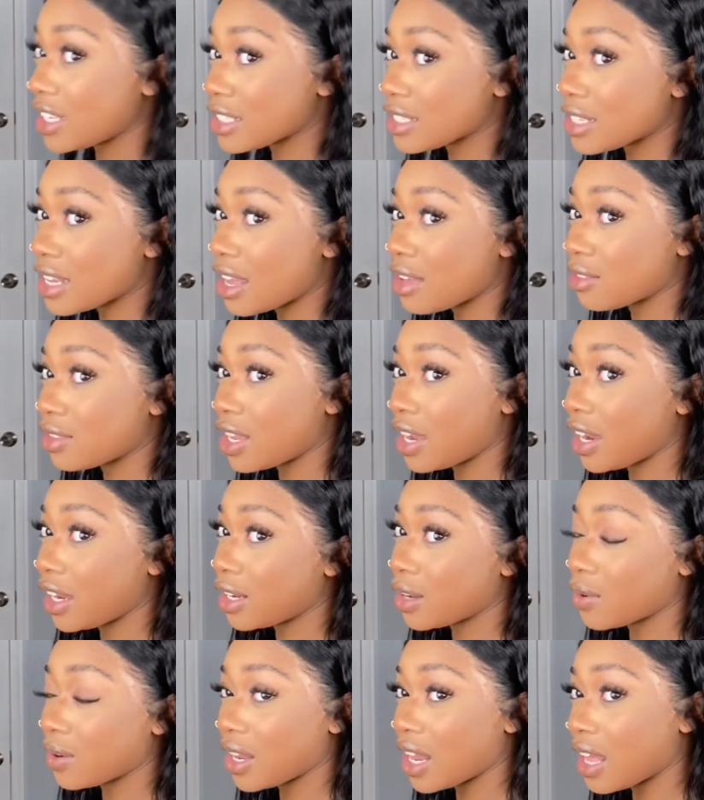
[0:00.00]
not, there ain't no
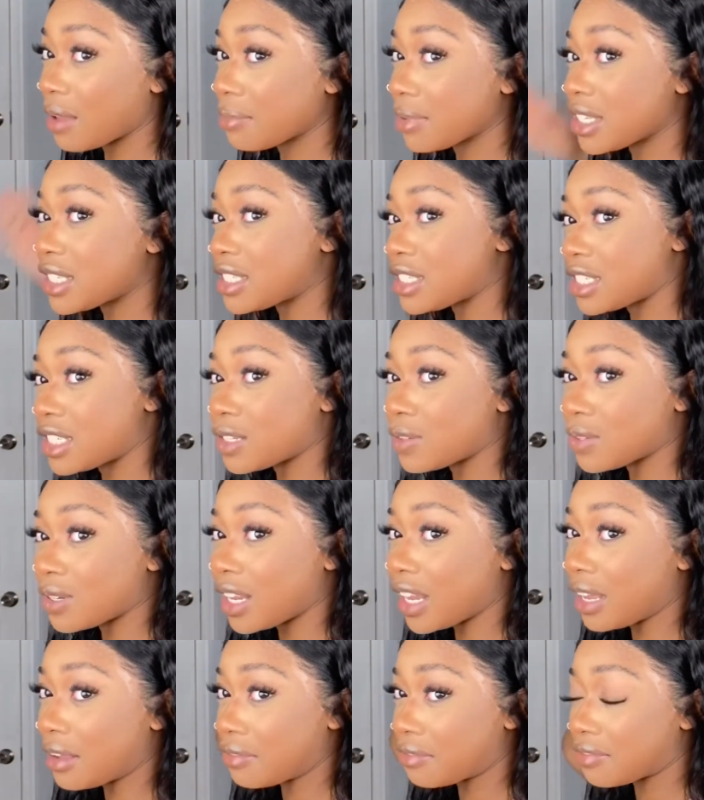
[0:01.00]
lump, it's still
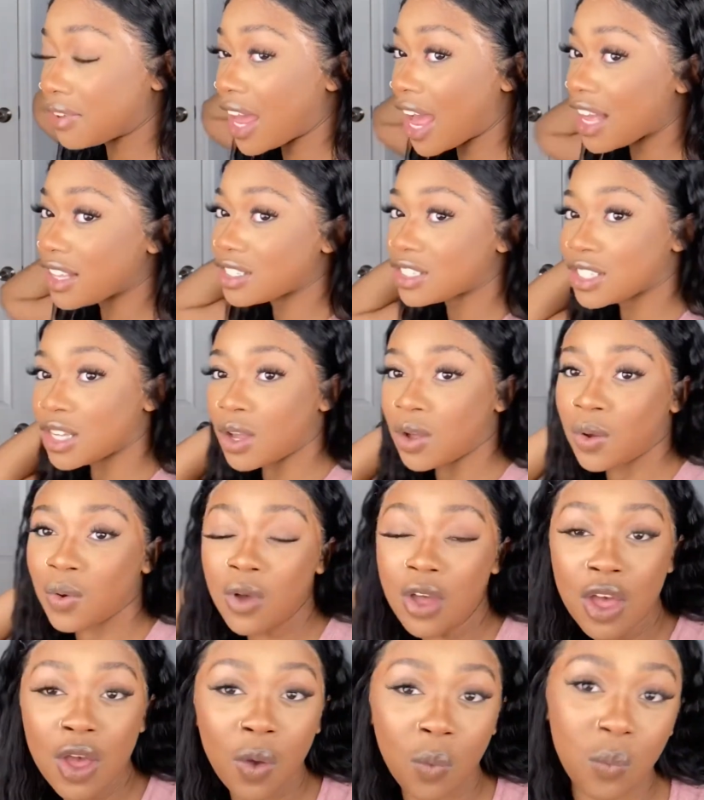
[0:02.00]
laying flat. So
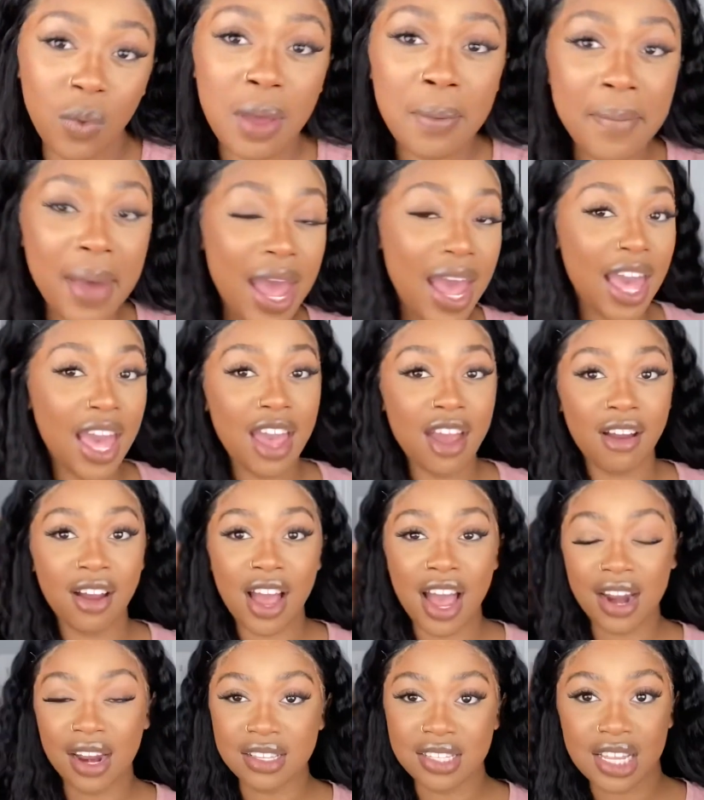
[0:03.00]
with my hair, kind
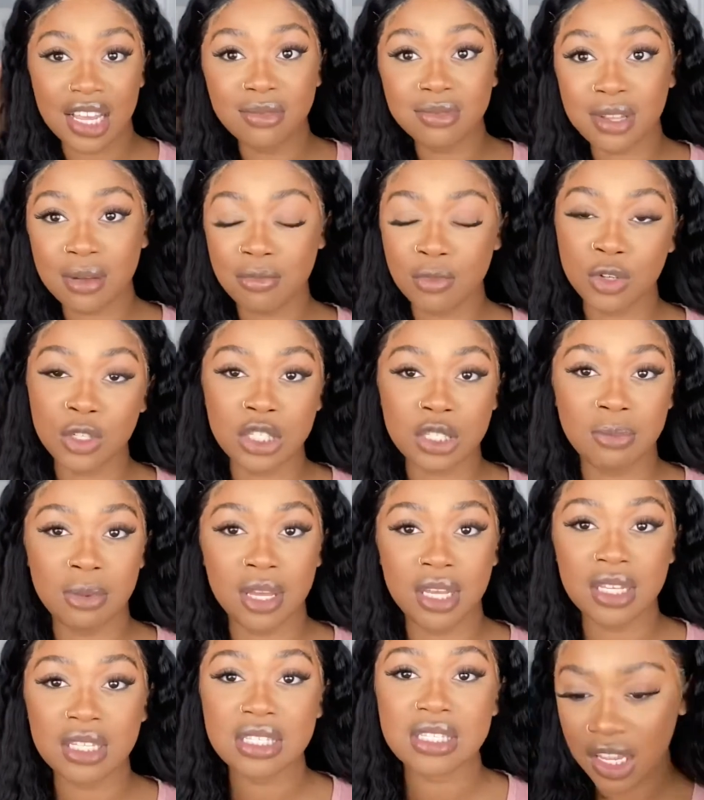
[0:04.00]
of takes up more
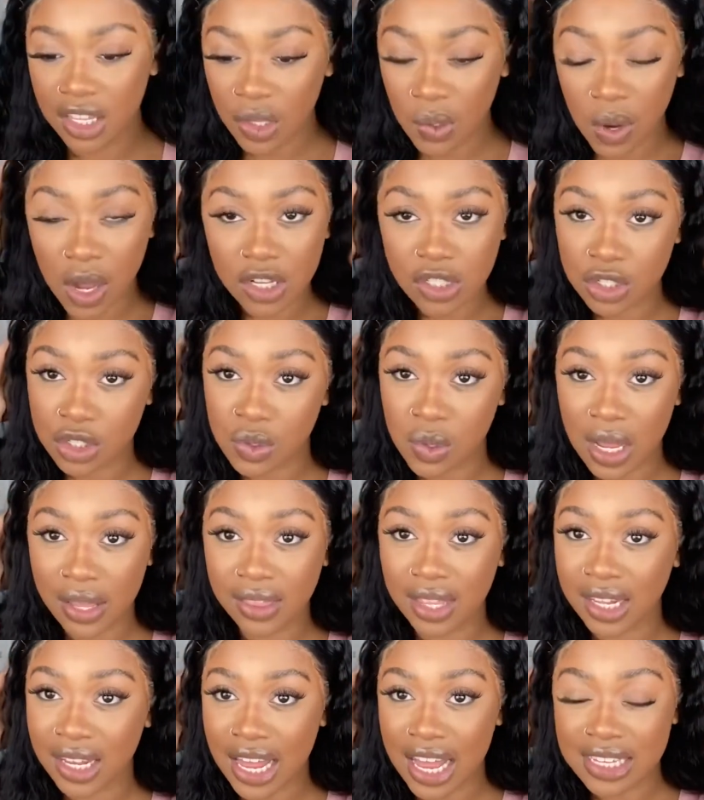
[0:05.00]
space. You also do have the
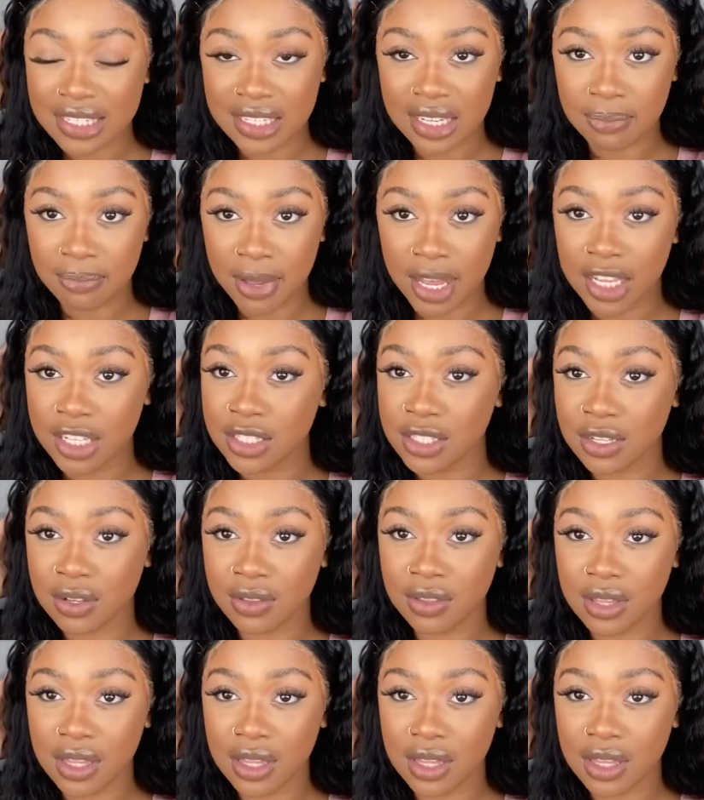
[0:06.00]
elastic bend, so